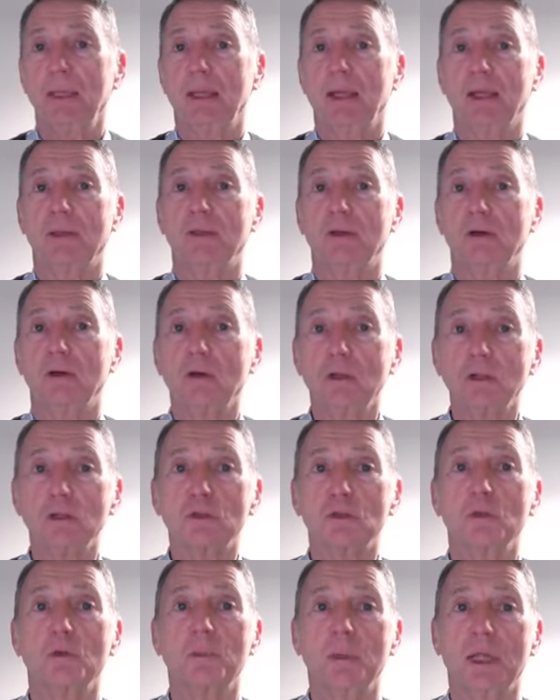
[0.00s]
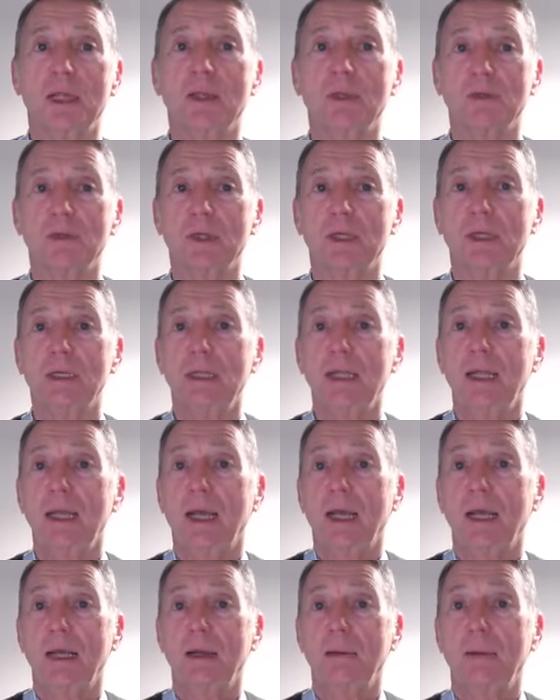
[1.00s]
And they're all super healthy.
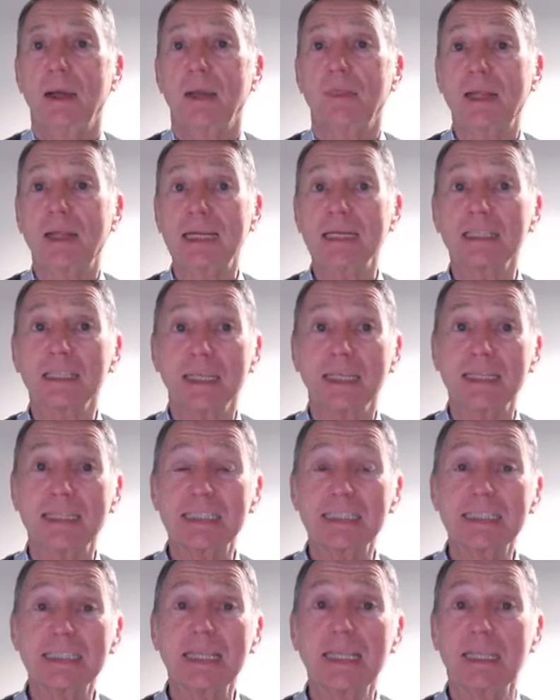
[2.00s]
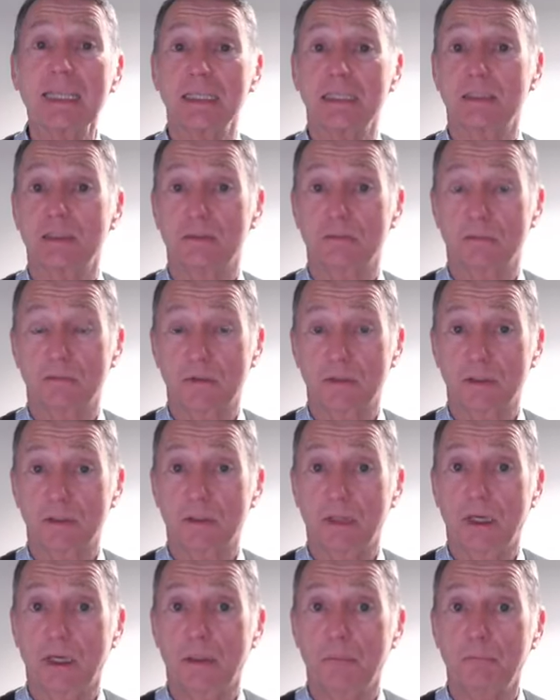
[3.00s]
And the last thing is seeds.
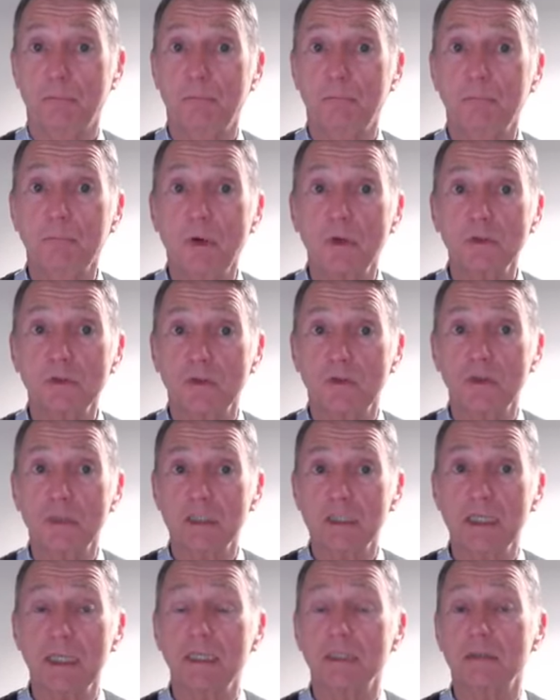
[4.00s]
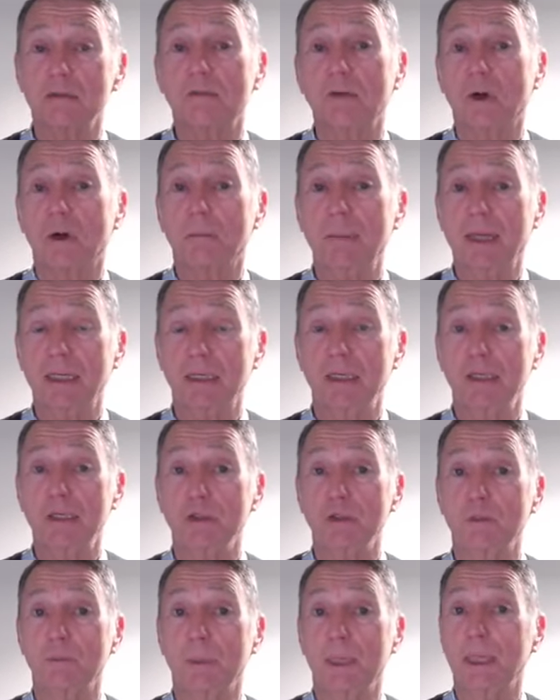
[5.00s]
Most of the seeds have got
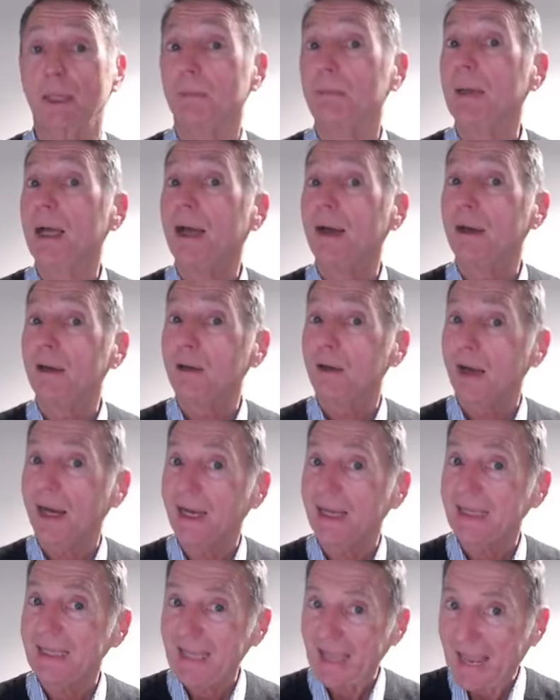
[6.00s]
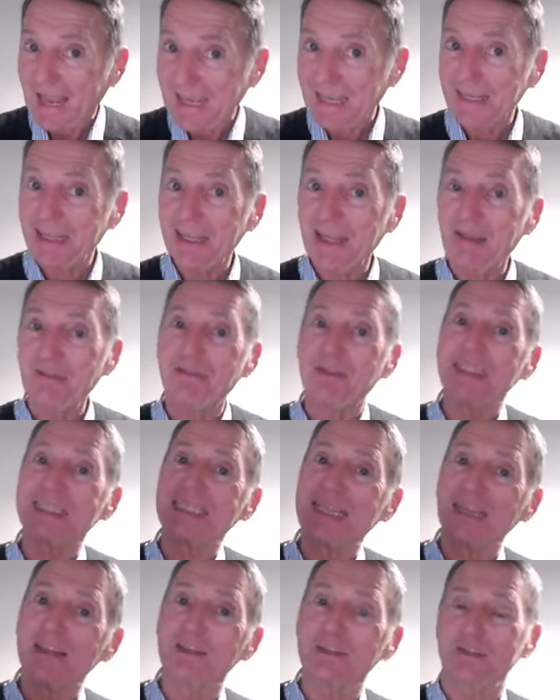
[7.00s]
magnesium in them. Again, if
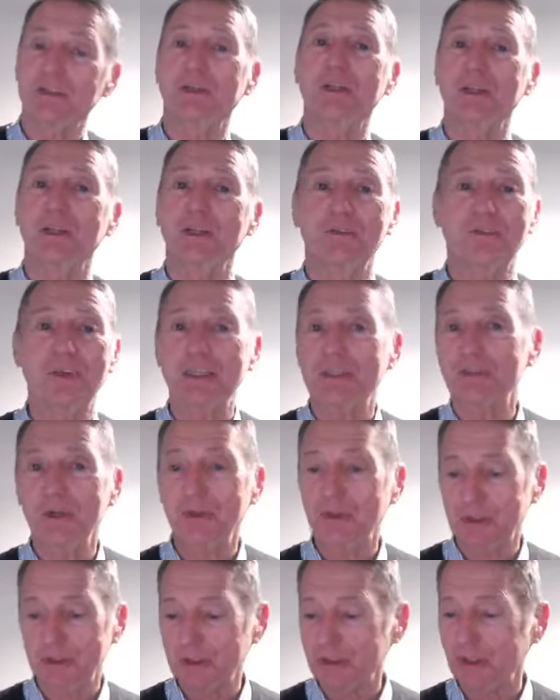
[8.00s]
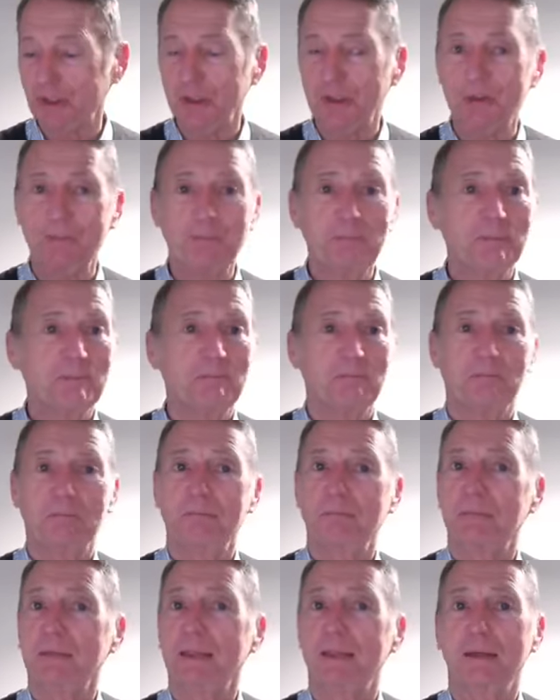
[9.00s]
it's in the soil, if it's not in the soil,
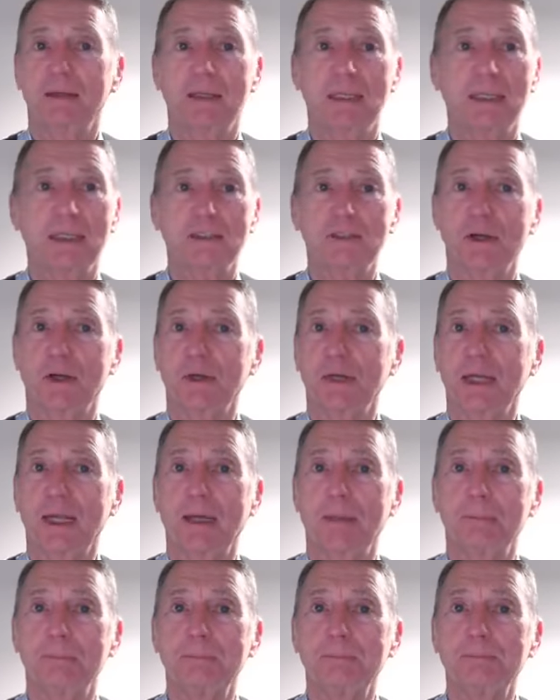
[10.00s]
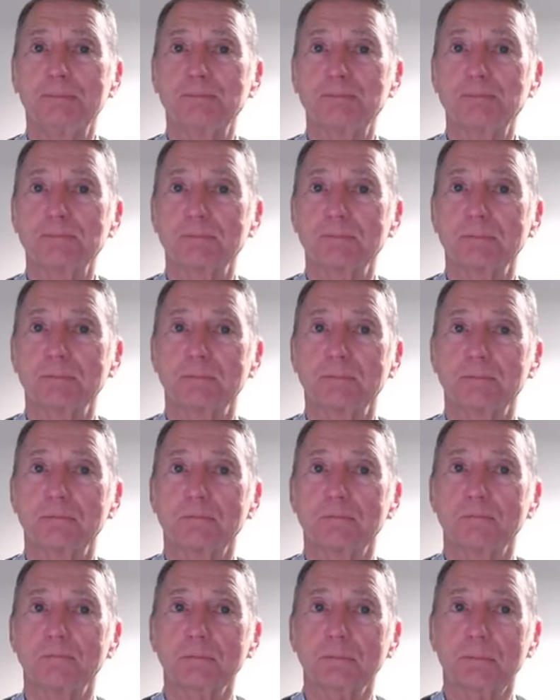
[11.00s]
it's not going to happen.
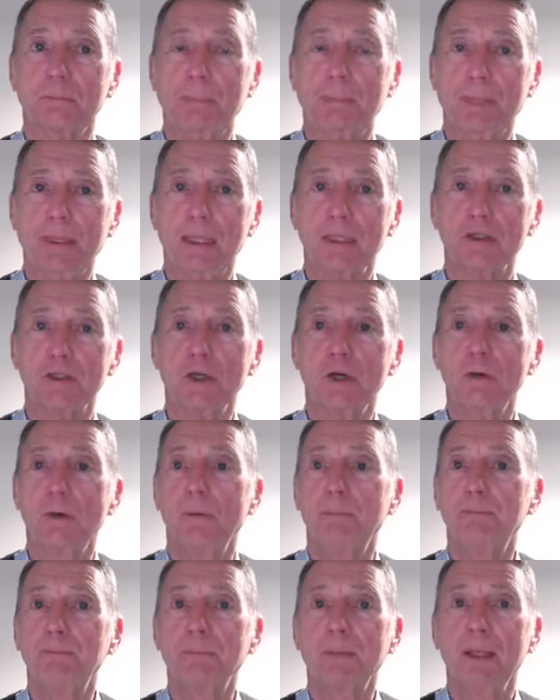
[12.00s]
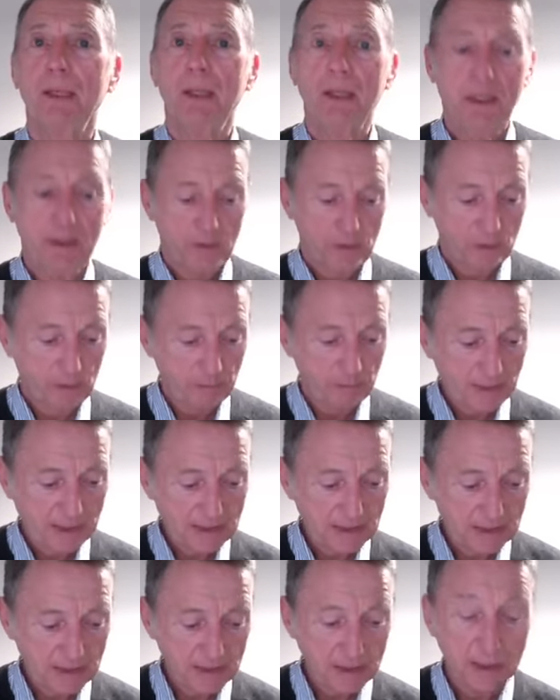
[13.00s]
So, the
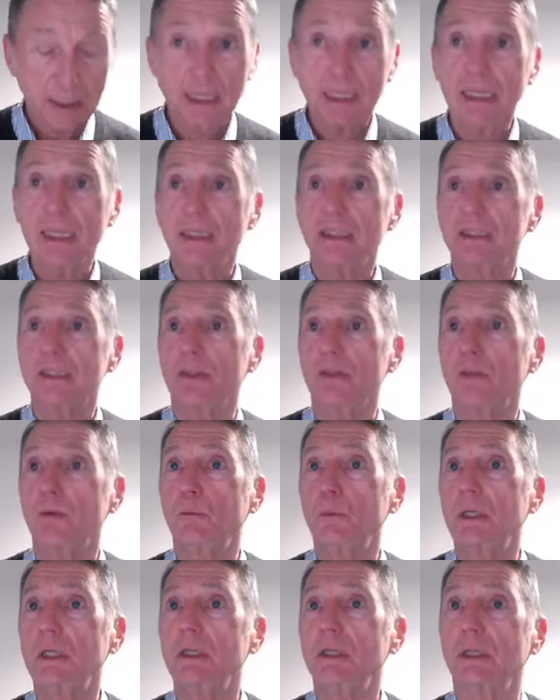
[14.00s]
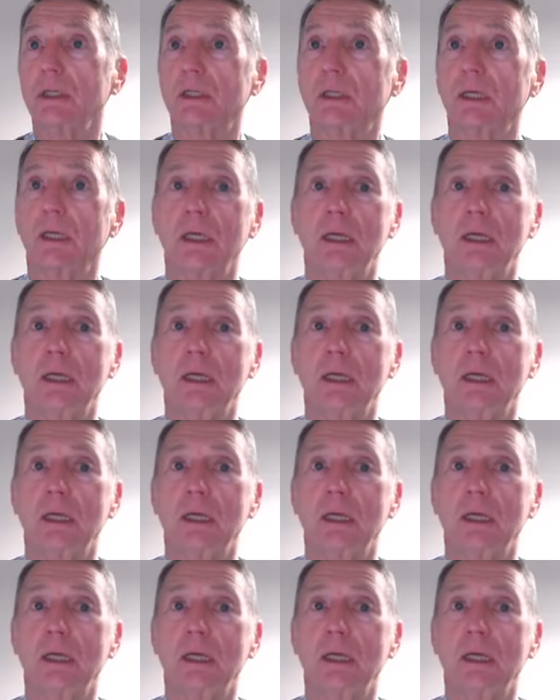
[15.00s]
biggest killers in the world.